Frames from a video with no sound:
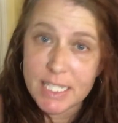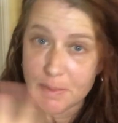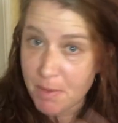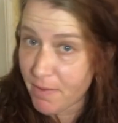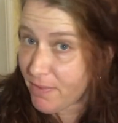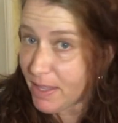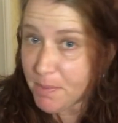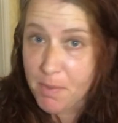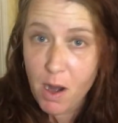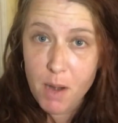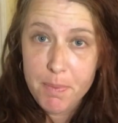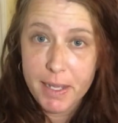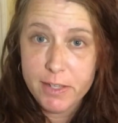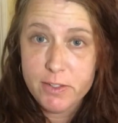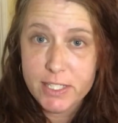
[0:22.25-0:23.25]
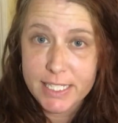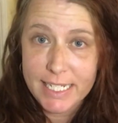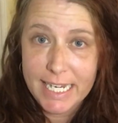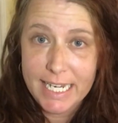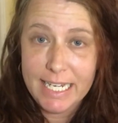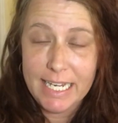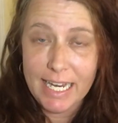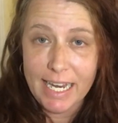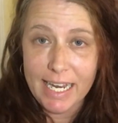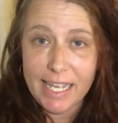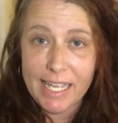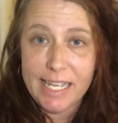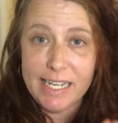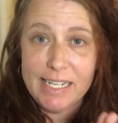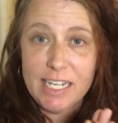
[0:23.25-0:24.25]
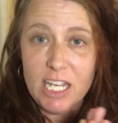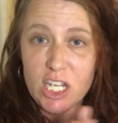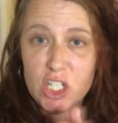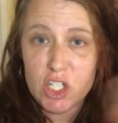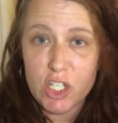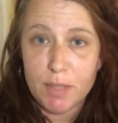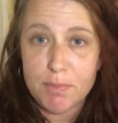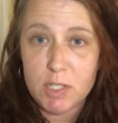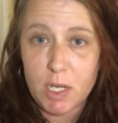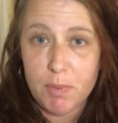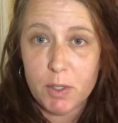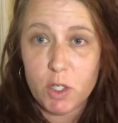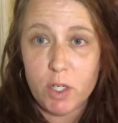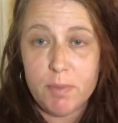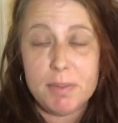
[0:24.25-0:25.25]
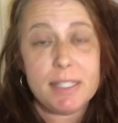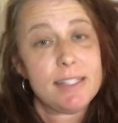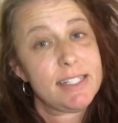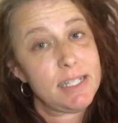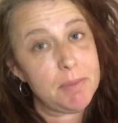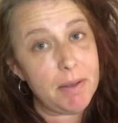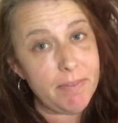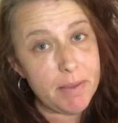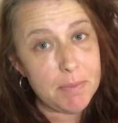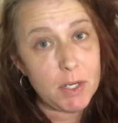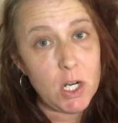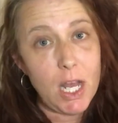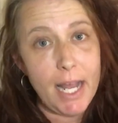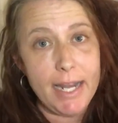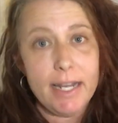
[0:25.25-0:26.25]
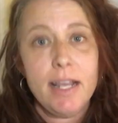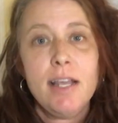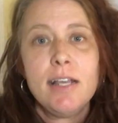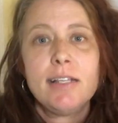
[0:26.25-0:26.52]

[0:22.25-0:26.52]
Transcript: Some of them are posted in Shipt shopper groups, some of them are not.